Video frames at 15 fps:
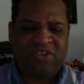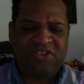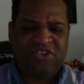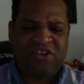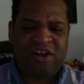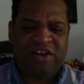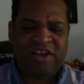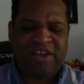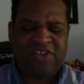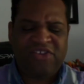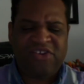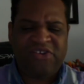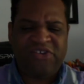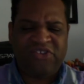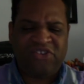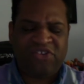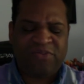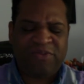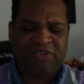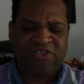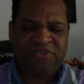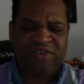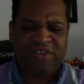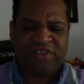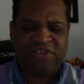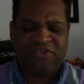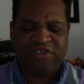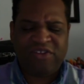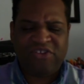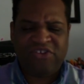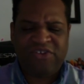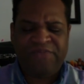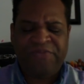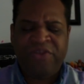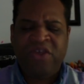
the John Haynes series, and the Spinsterella trilogy,